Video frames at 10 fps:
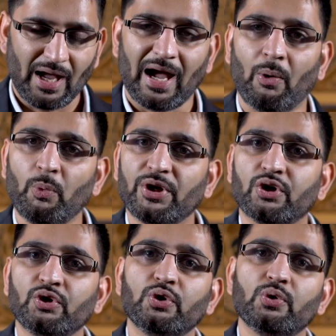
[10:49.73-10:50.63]
And we
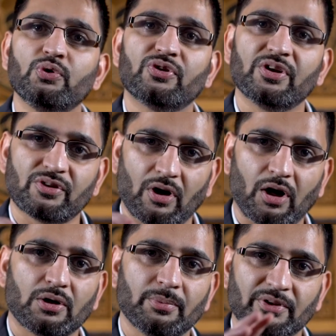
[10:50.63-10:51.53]
can use this
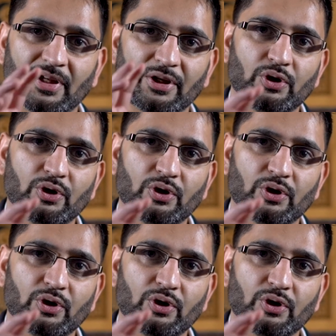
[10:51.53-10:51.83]
argument